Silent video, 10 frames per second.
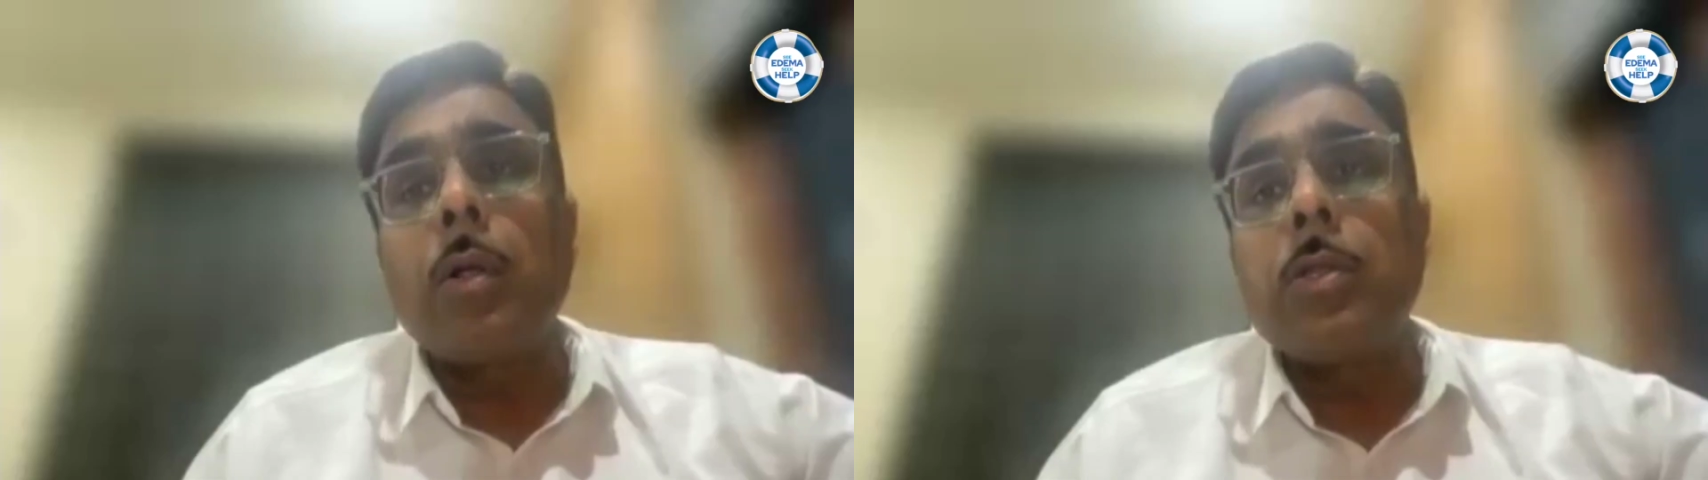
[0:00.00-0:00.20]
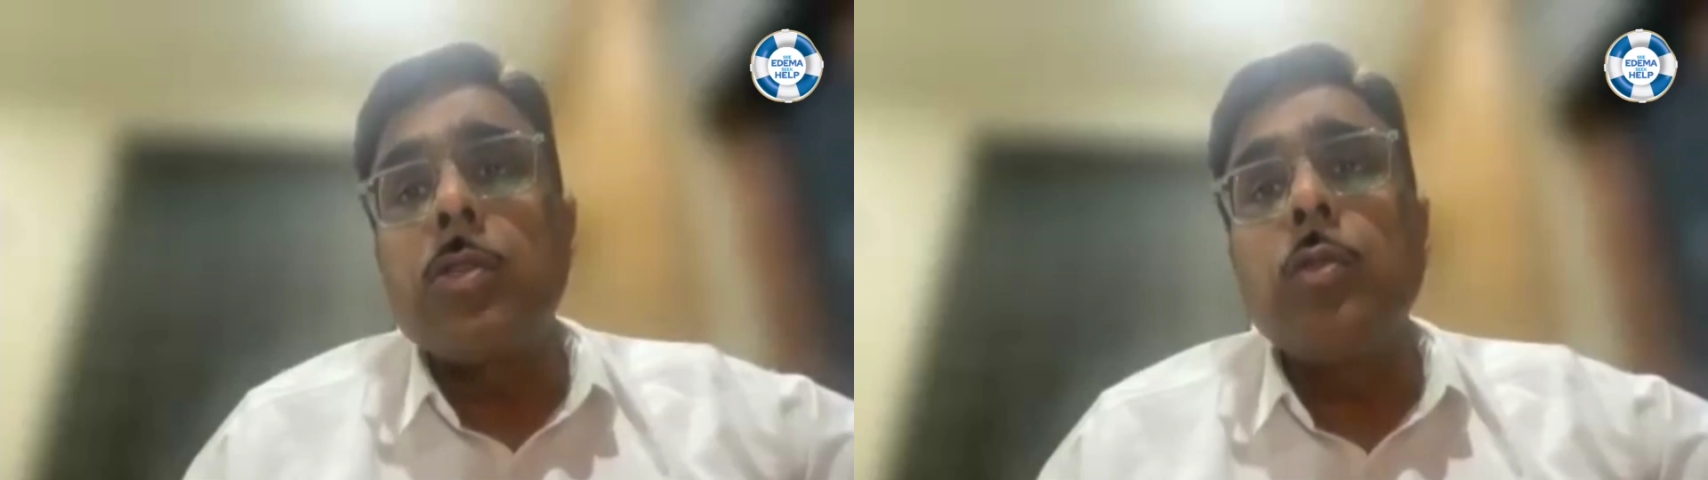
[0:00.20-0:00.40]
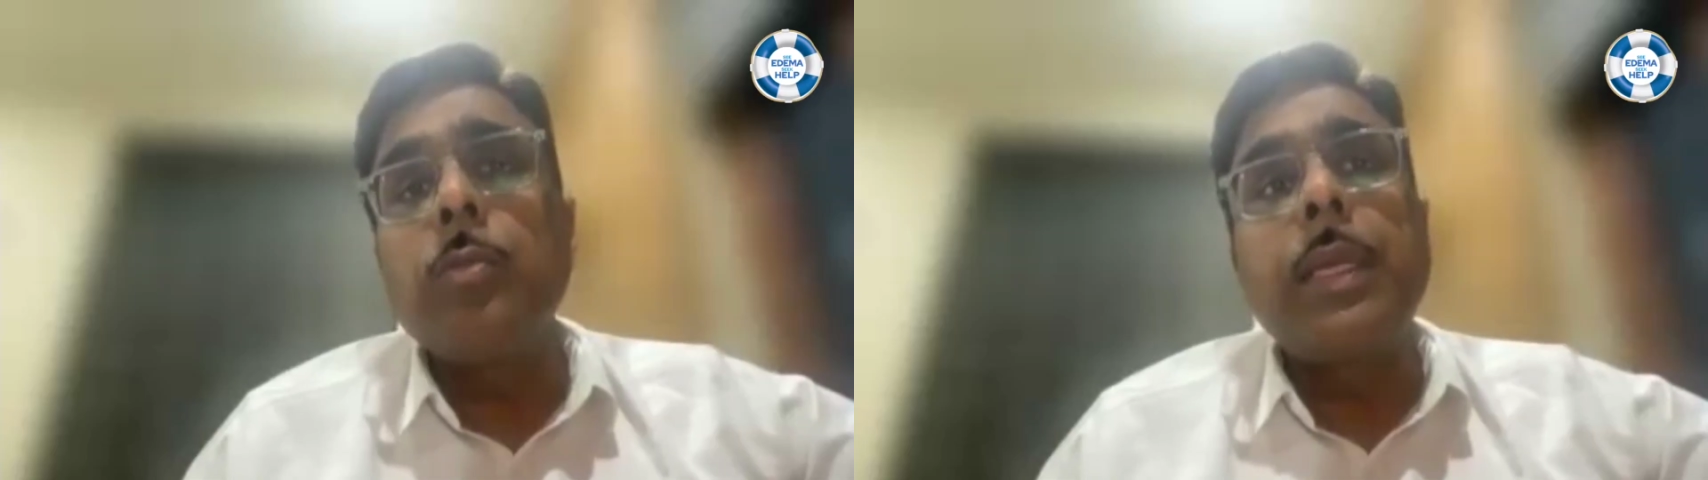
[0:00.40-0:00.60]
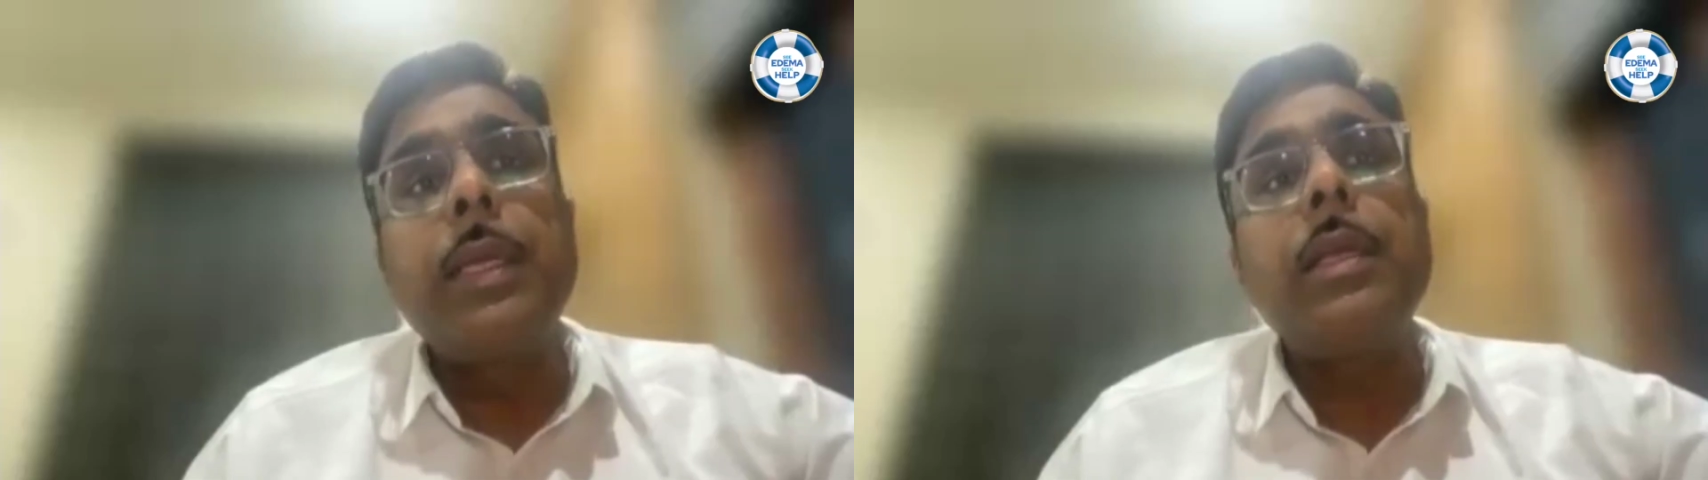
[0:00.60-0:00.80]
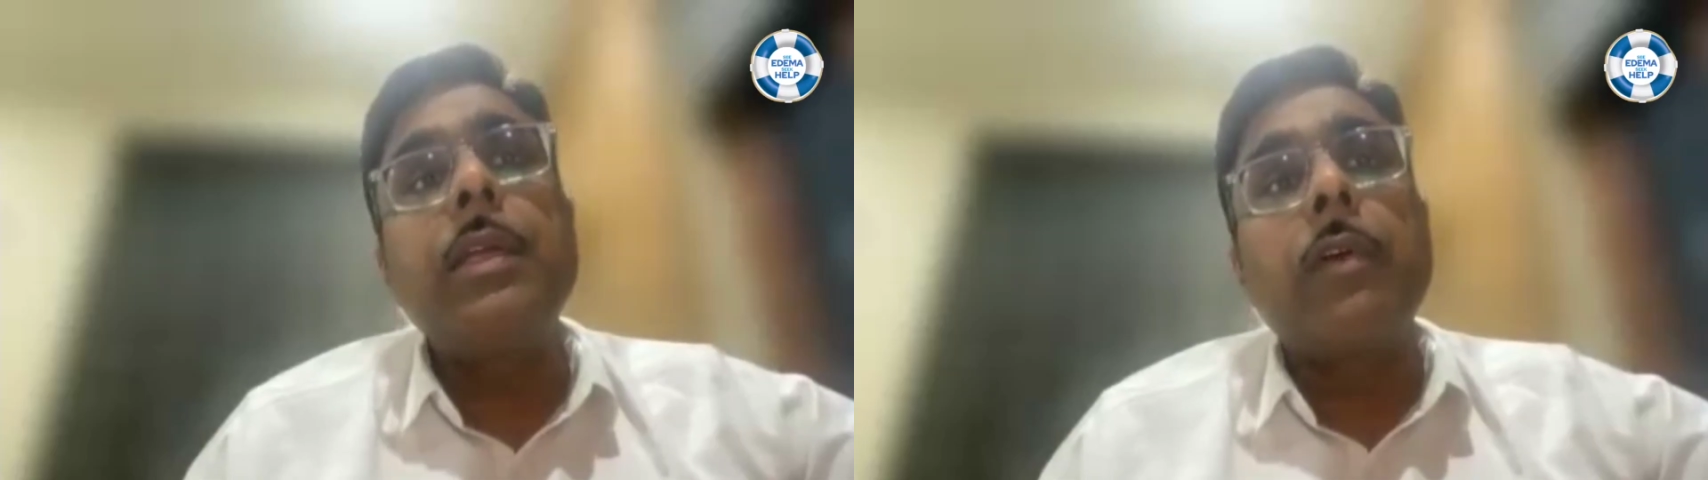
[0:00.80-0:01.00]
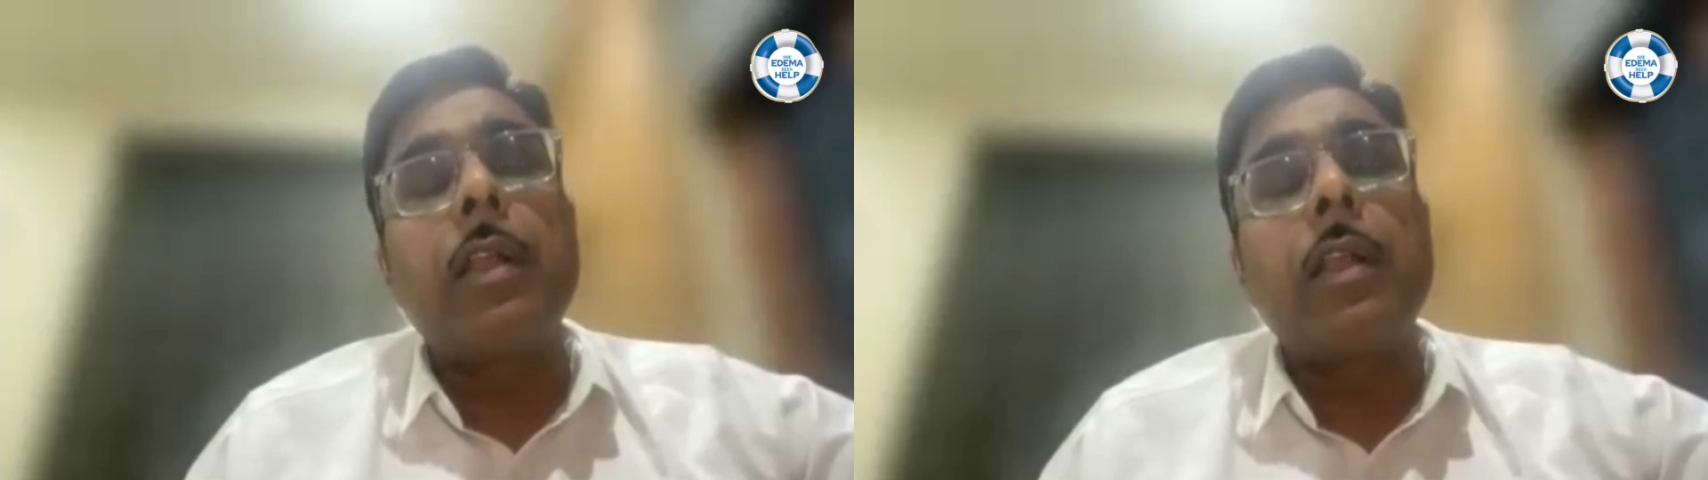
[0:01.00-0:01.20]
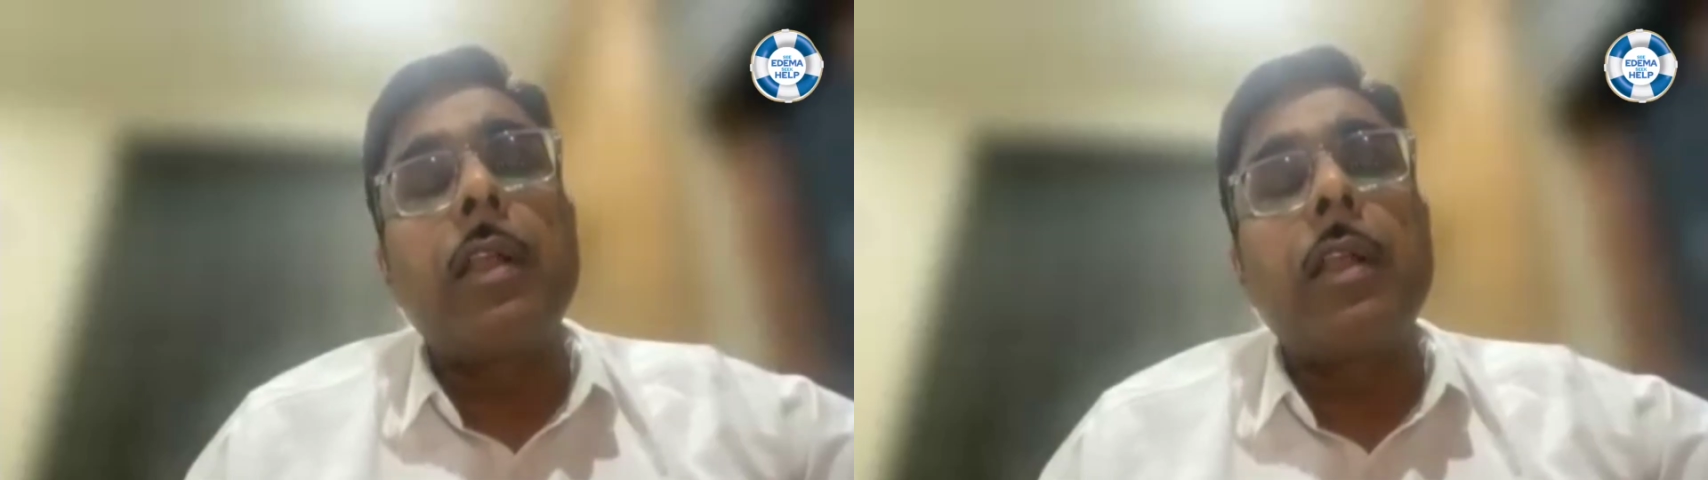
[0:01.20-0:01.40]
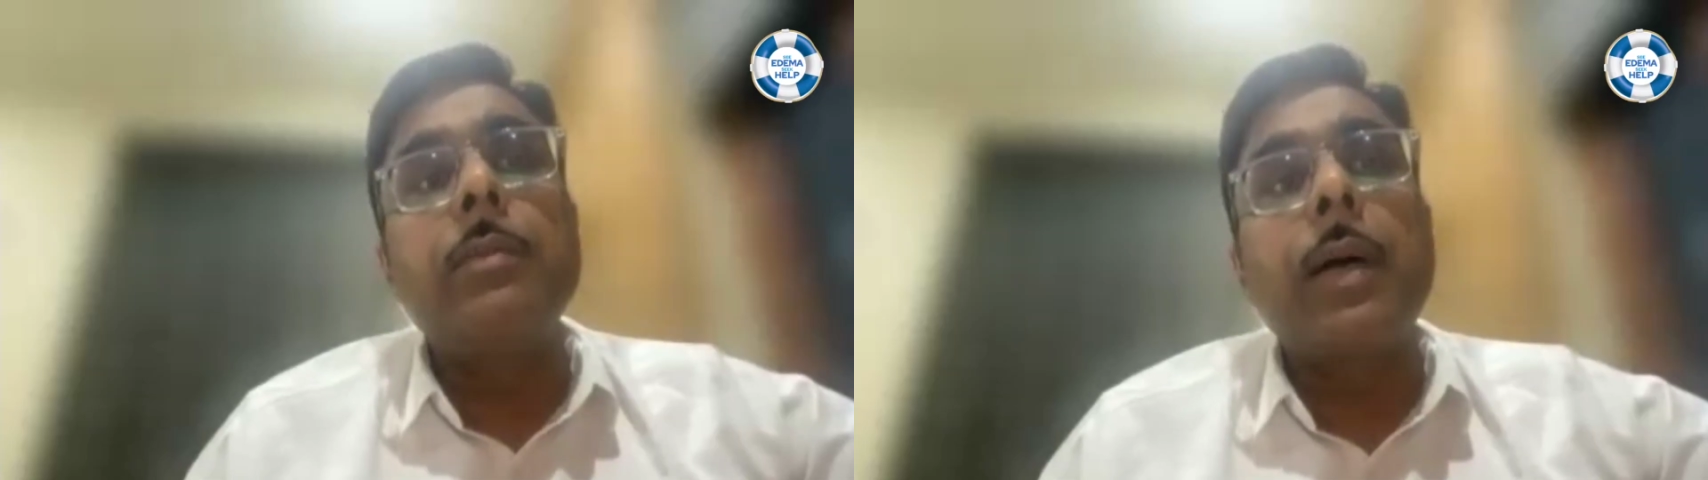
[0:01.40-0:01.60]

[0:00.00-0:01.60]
also be evaluated